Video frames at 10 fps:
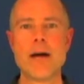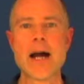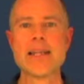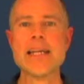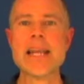
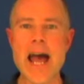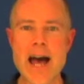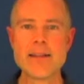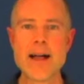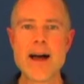I need
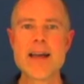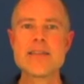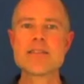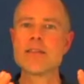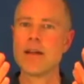
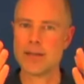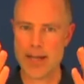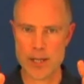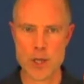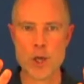allies
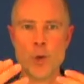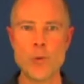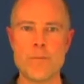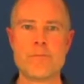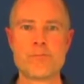like you.